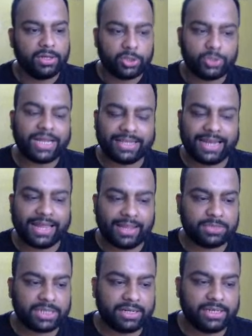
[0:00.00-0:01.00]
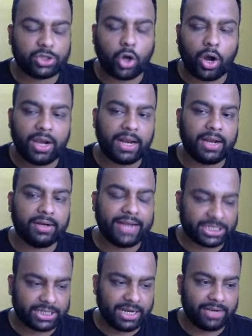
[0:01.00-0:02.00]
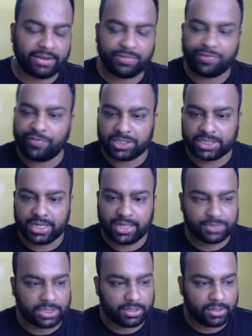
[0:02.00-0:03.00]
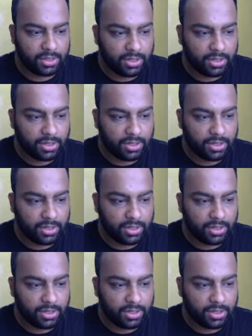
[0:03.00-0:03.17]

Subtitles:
So that's an assumption. It's called a rational transfer function assumption.